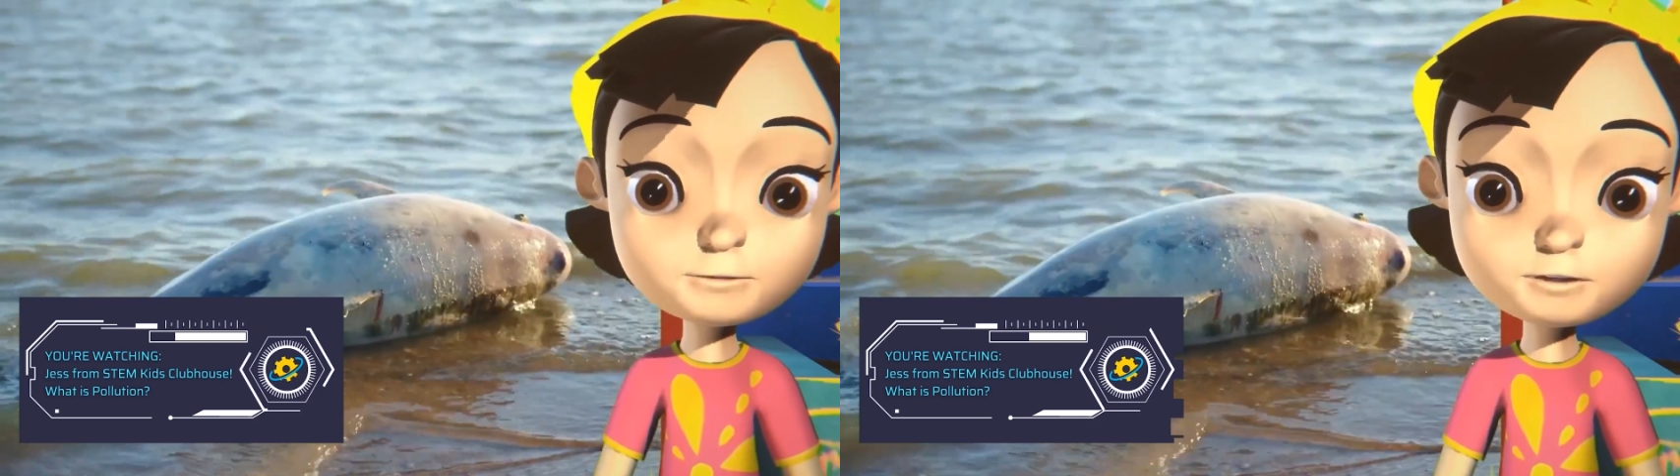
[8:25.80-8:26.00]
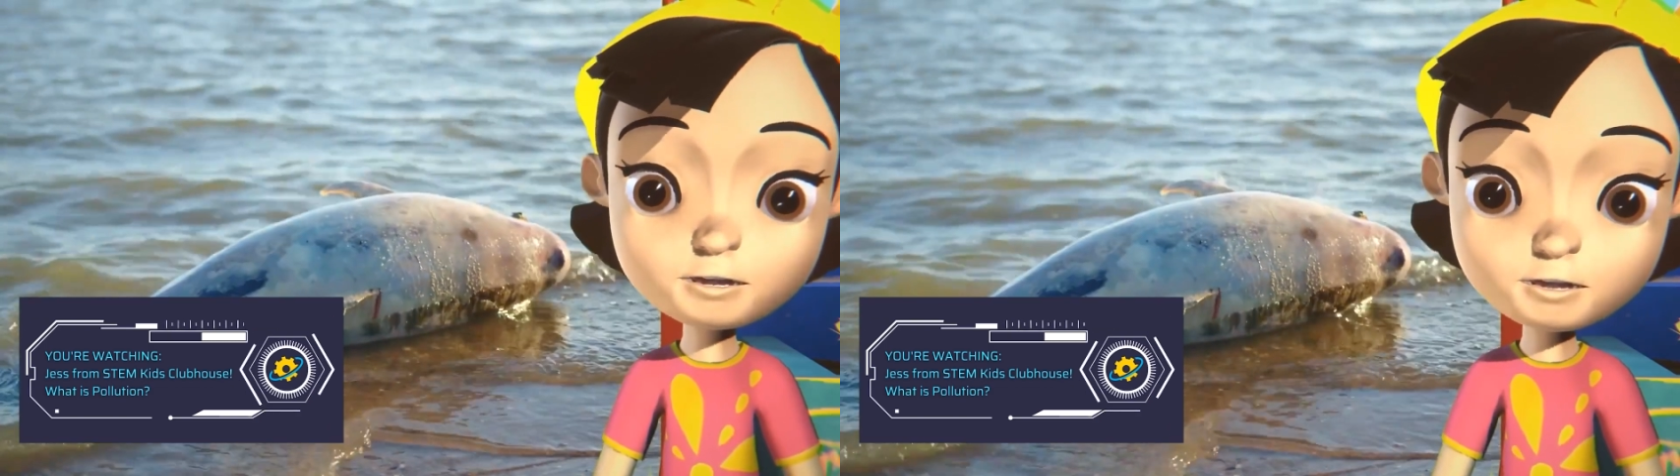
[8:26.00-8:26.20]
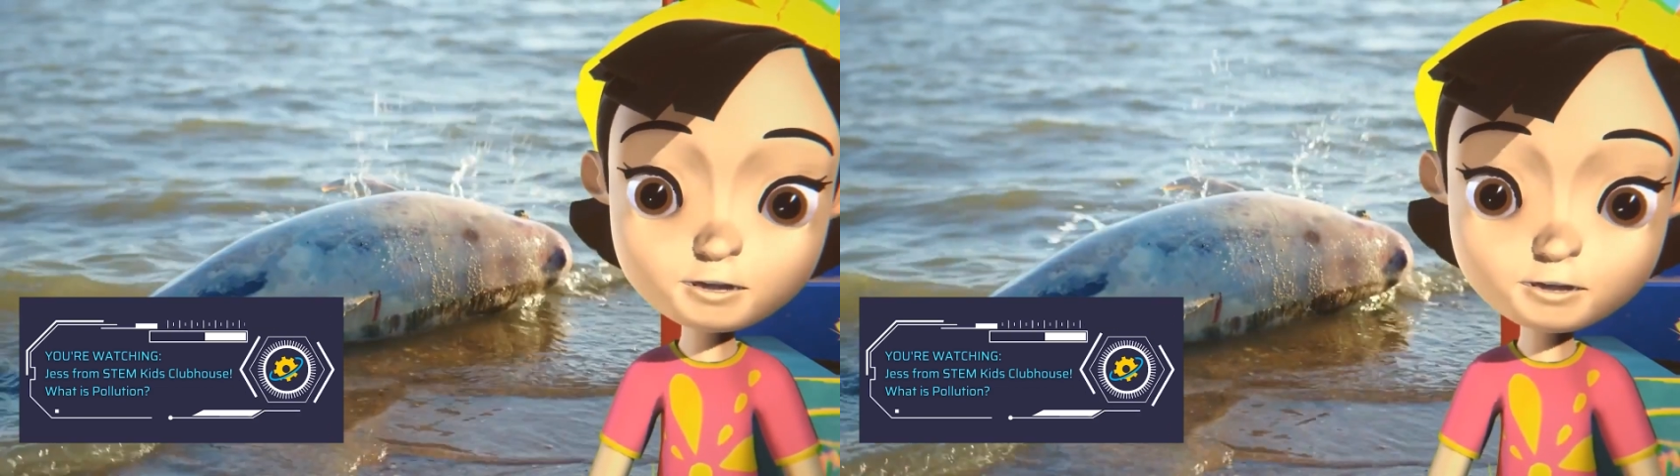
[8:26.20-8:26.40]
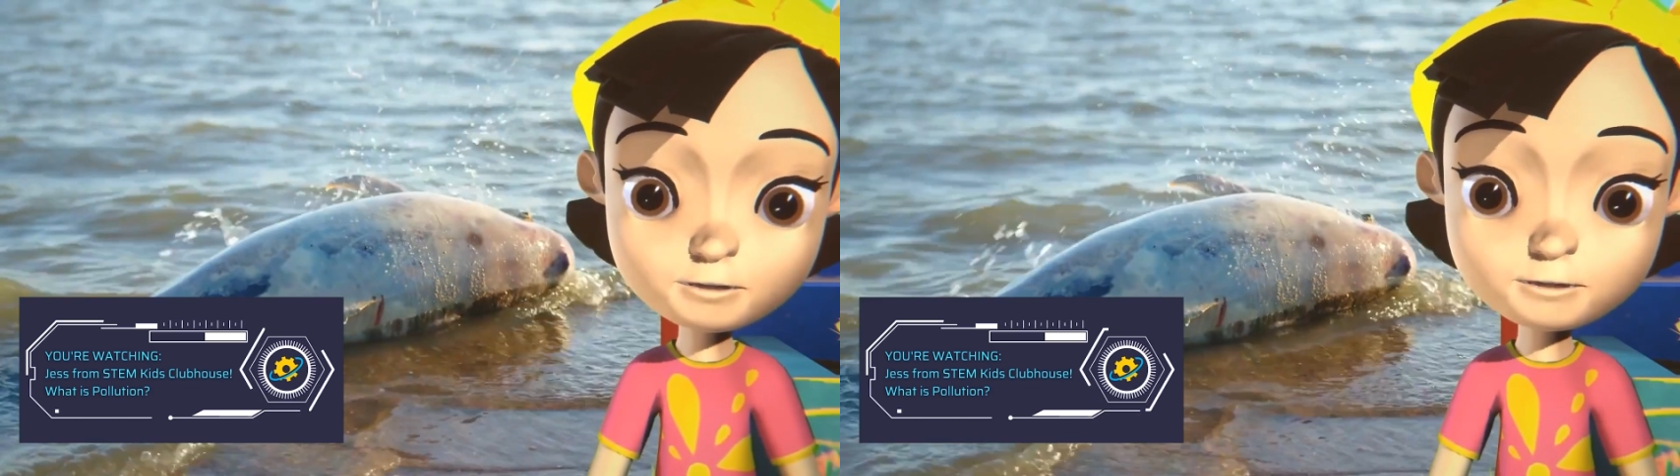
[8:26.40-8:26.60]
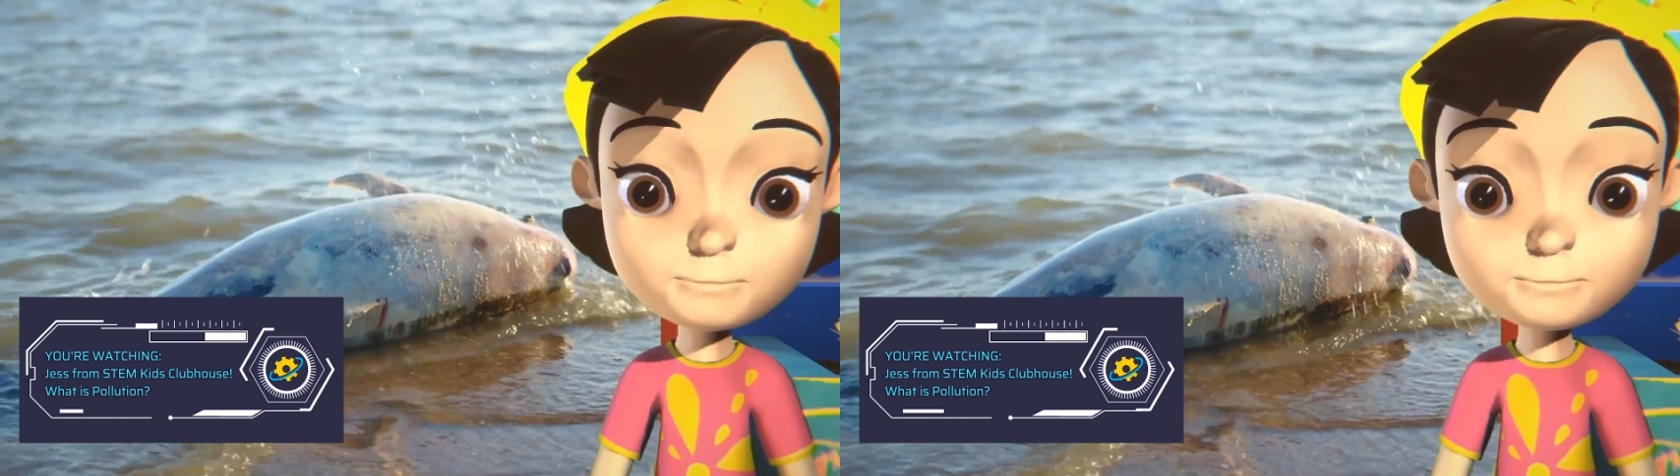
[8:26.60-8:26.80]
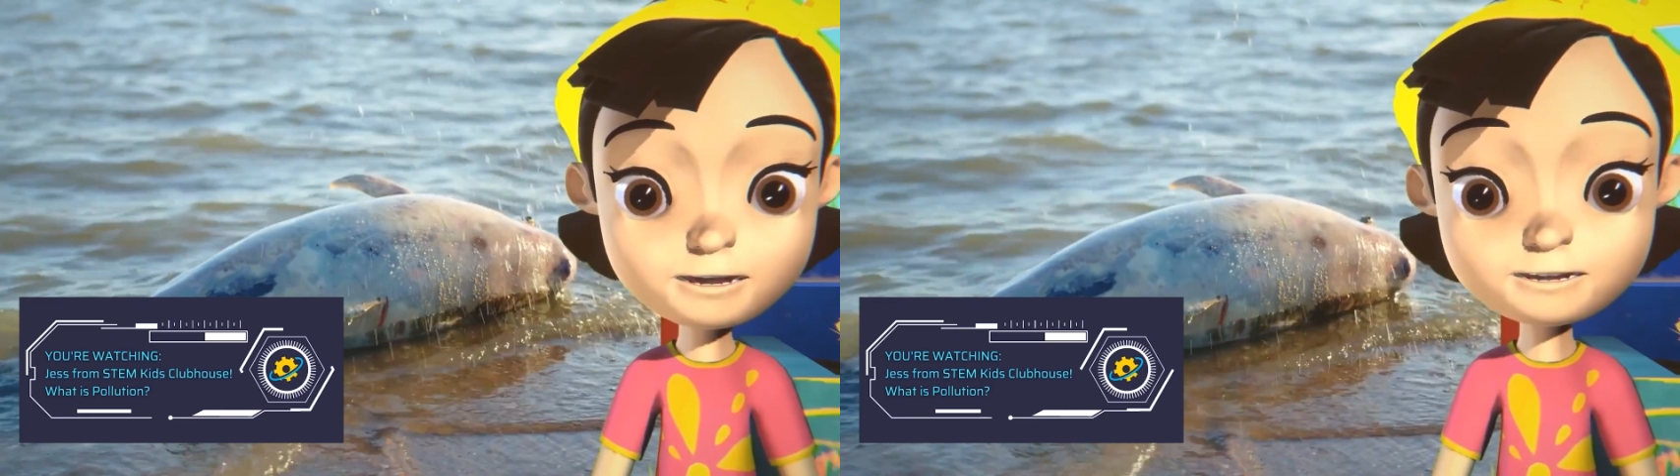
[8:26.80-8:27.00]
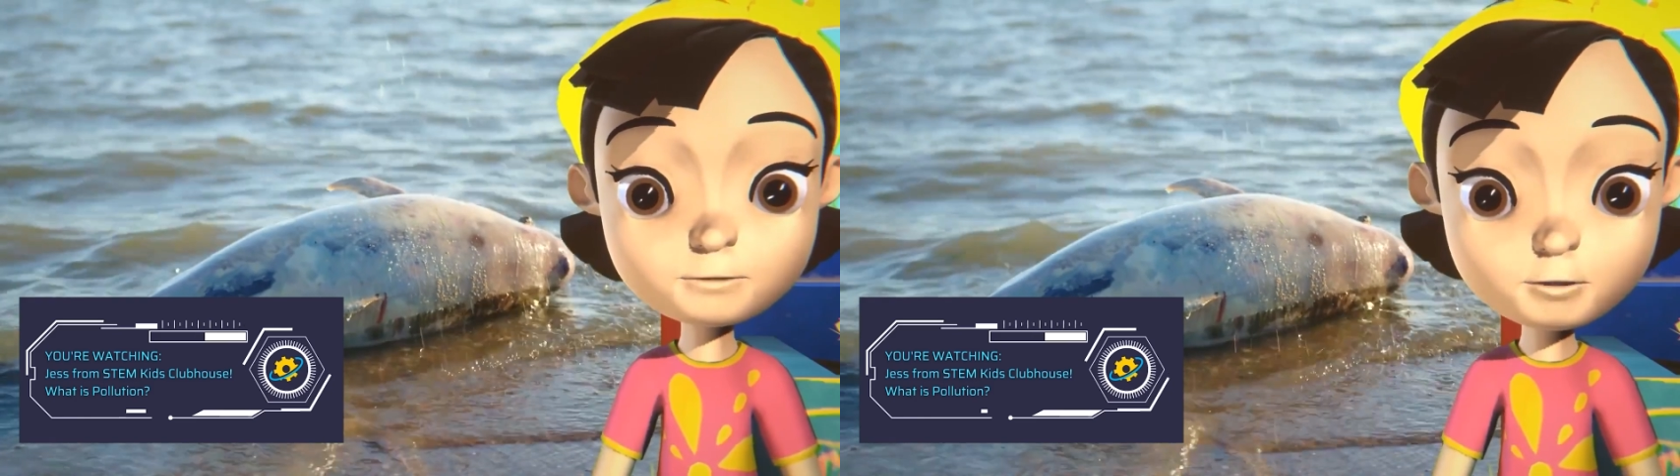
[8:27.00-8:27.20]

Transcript: which in turn makes